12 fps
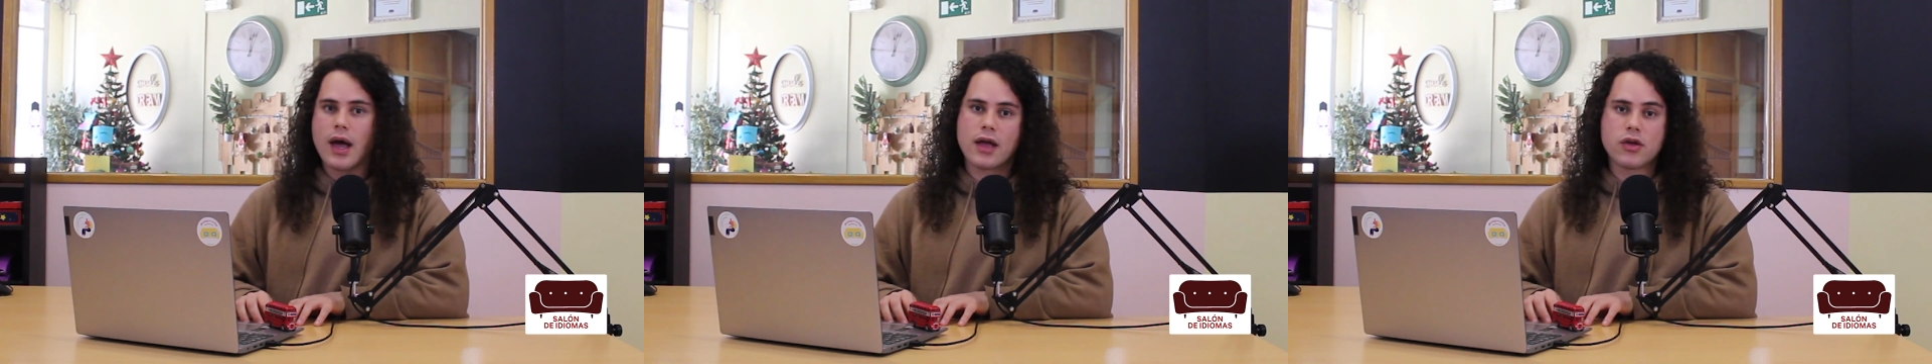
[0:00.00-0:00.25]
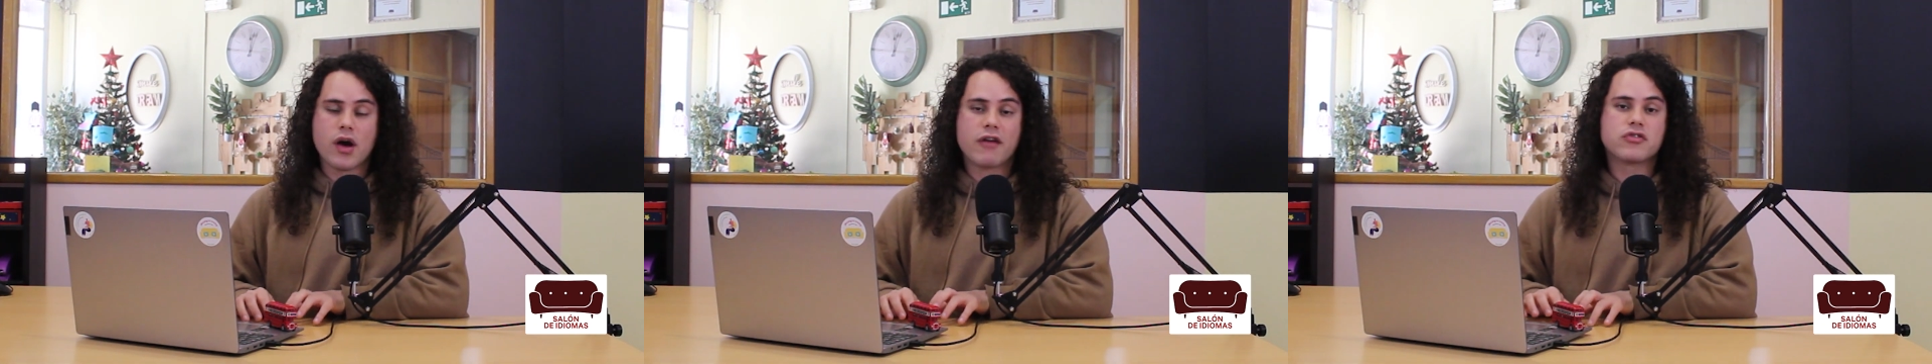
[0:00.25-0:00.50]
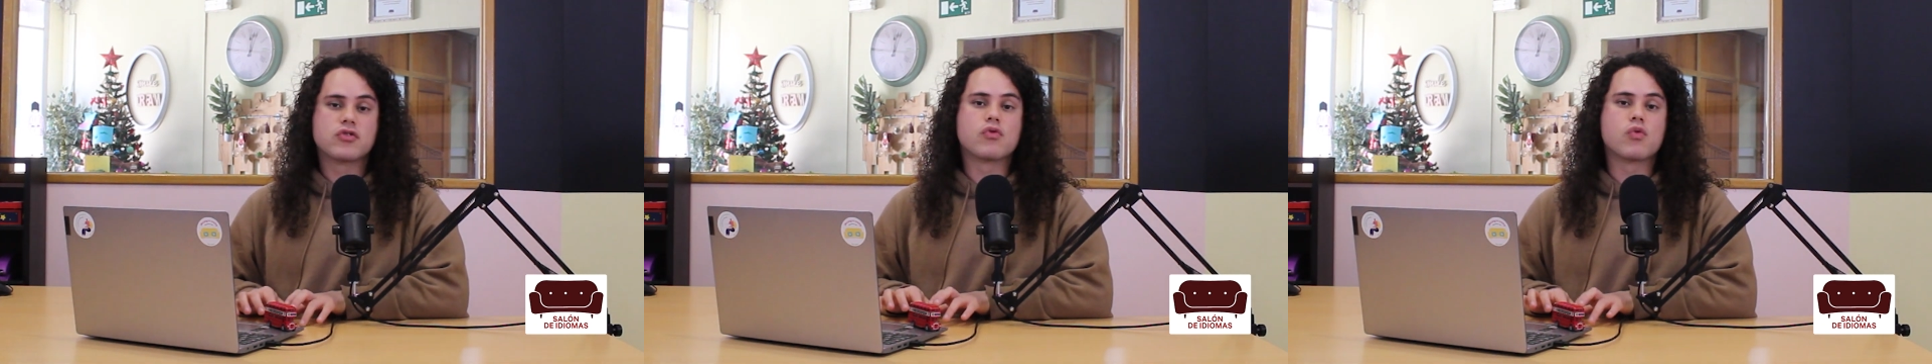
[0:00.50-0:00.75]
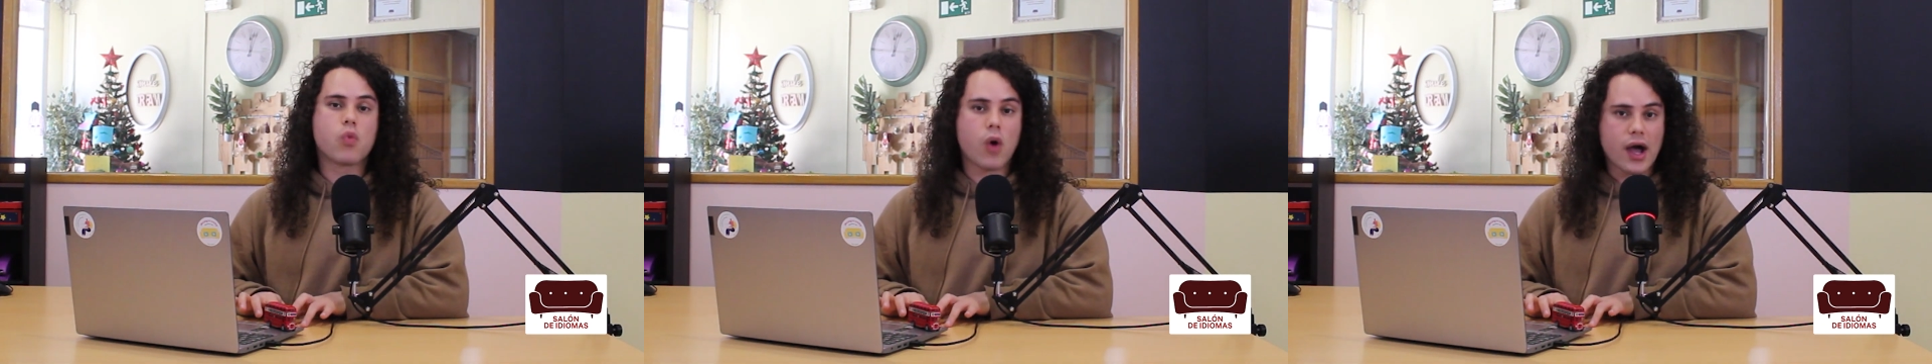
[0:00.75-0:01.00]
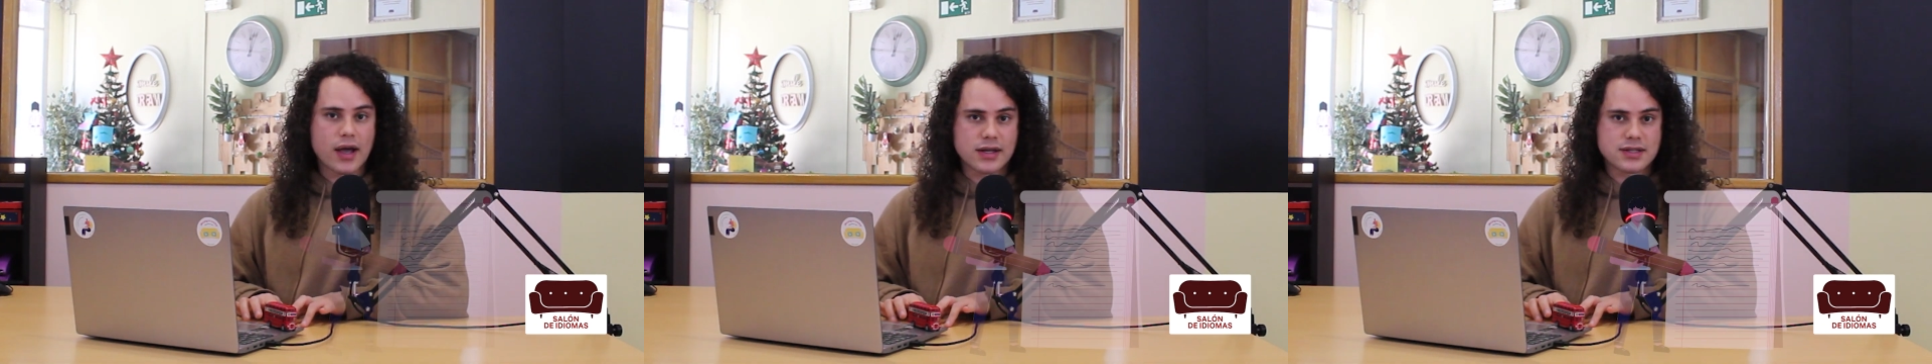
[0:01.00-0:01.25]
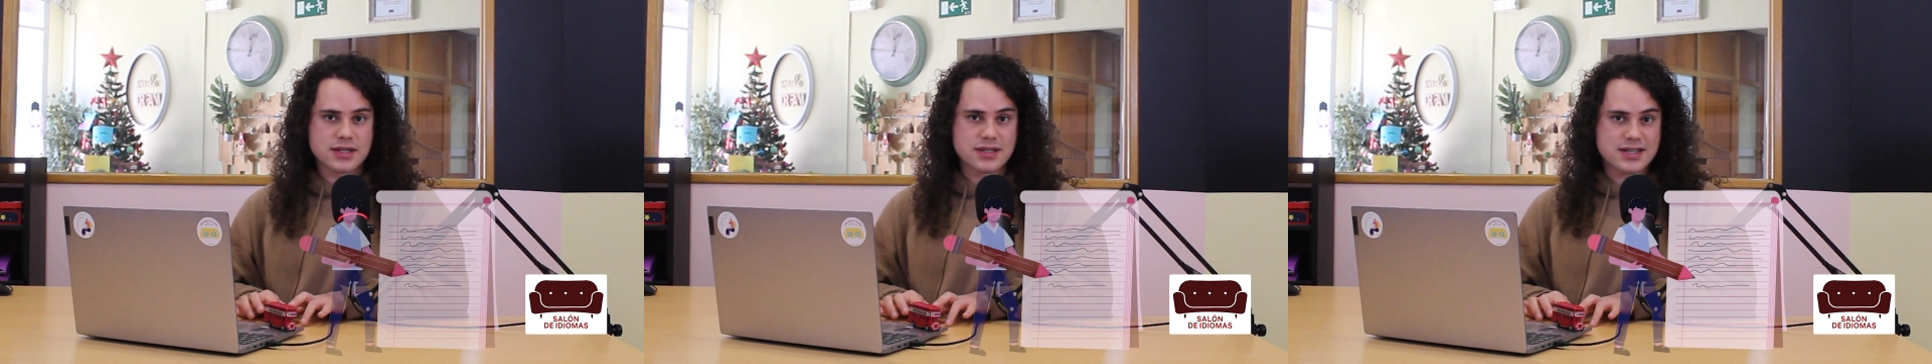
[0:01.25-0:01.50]
and you have to
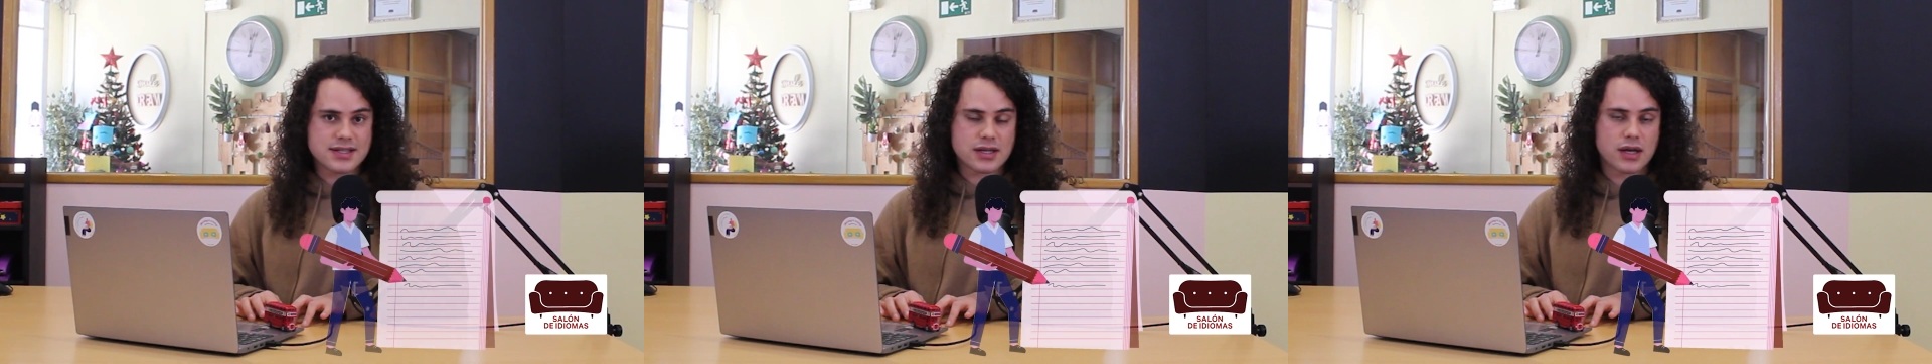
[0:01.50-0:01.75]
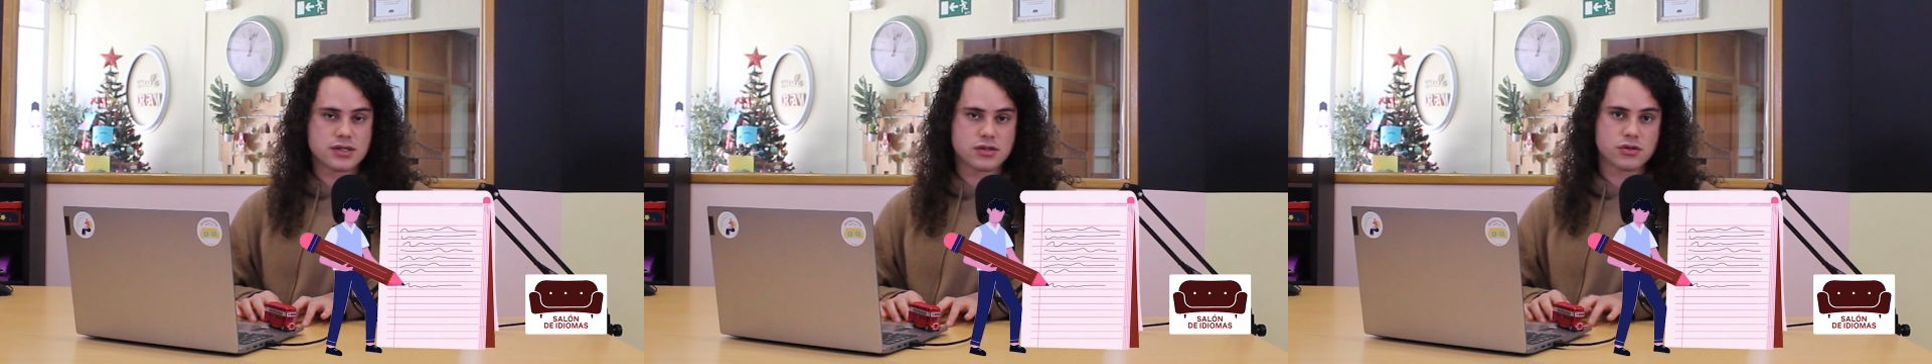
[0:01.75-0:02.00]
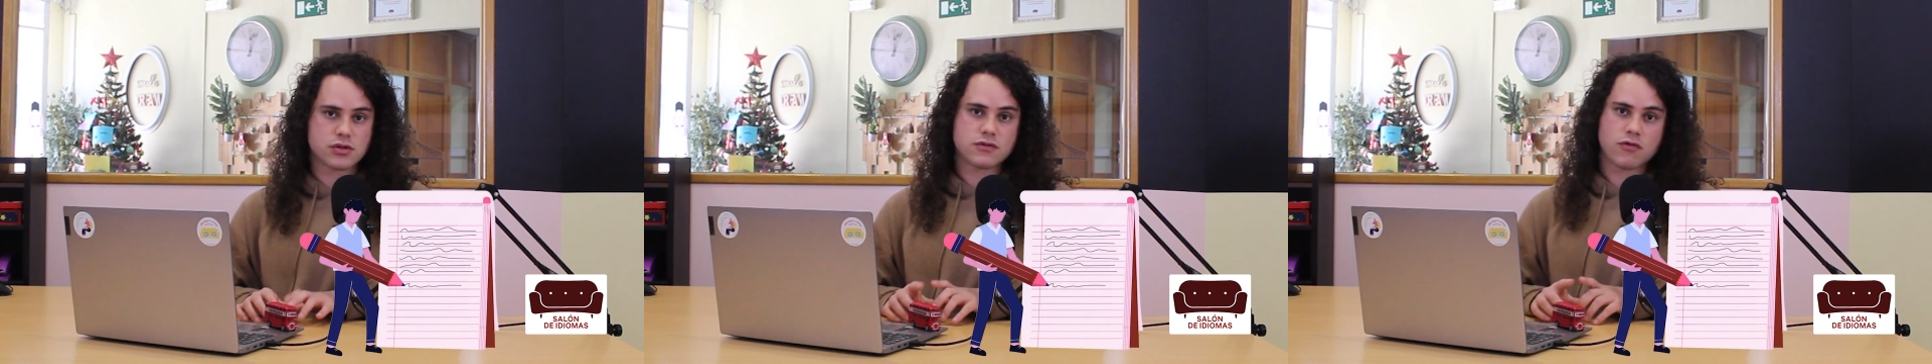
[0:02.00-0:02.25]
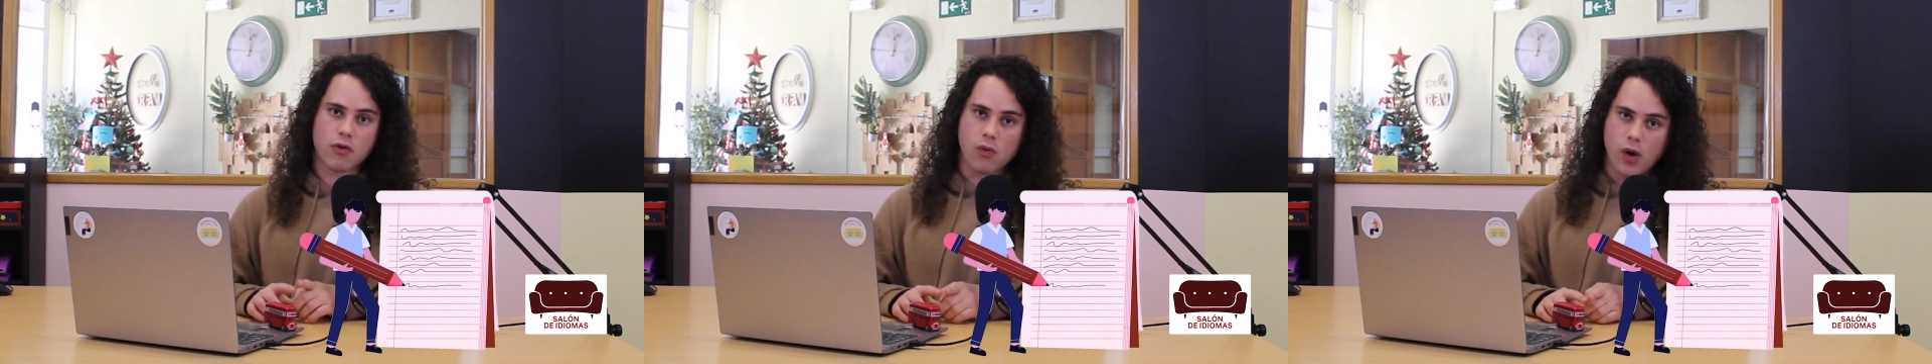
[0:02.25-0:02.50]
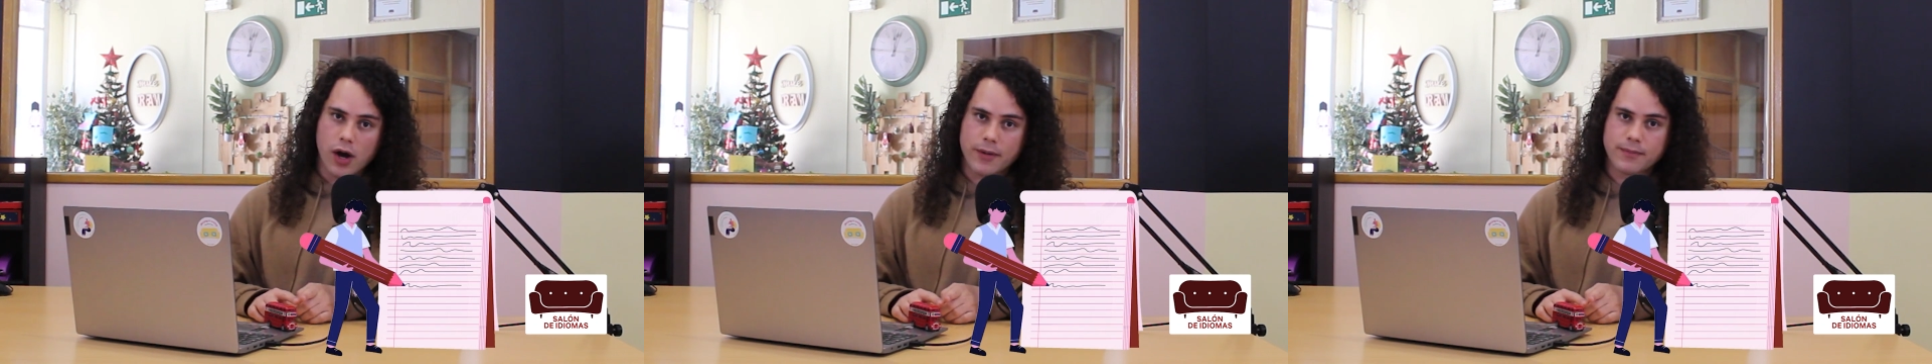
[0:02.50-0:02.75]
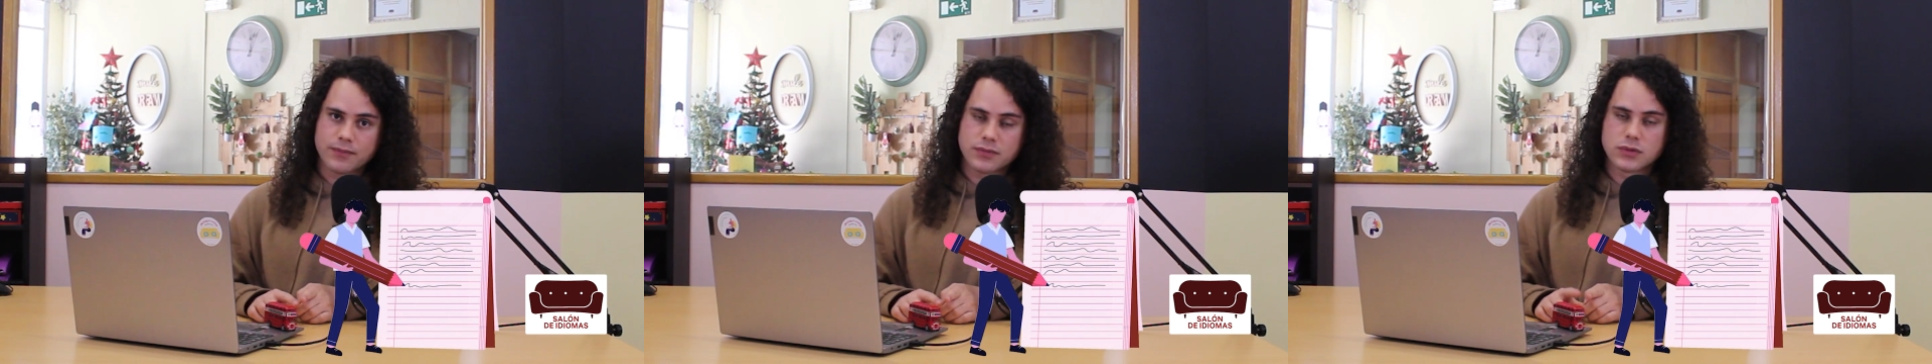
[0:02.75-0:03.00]
write these answers from
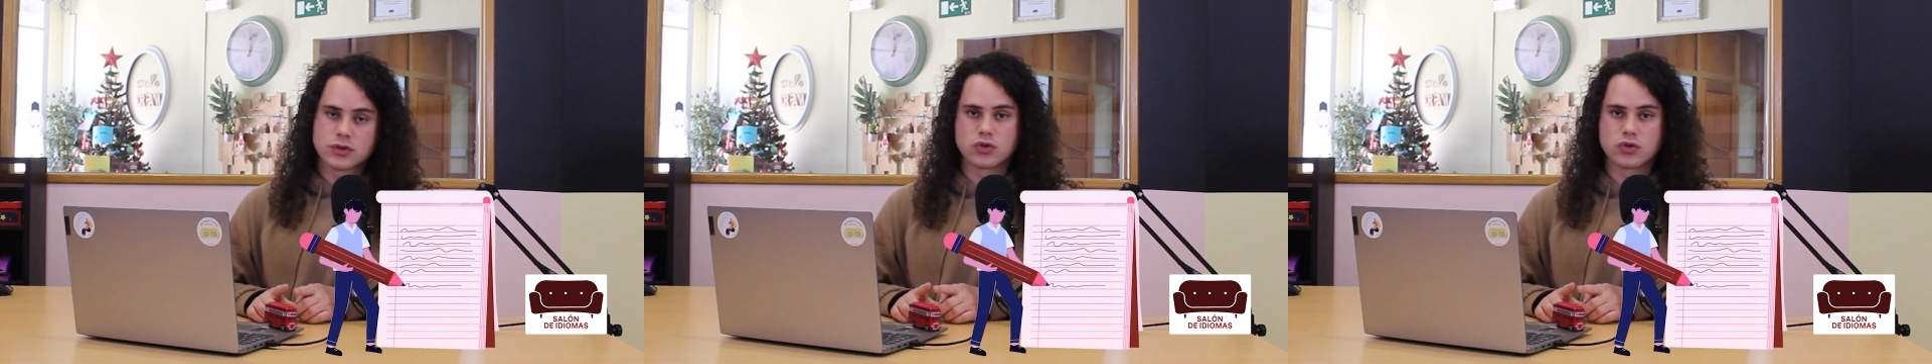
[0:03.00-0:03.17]
1